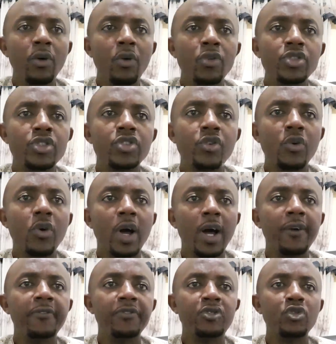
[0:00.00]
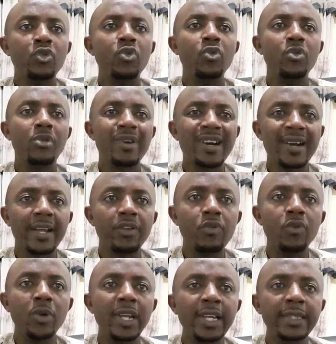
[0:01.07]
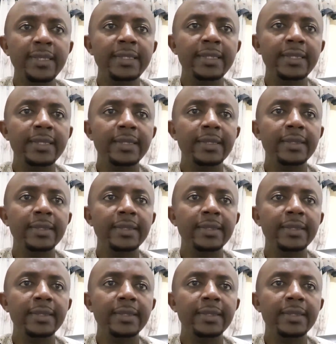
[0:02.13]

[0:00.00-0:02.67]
also have to regulate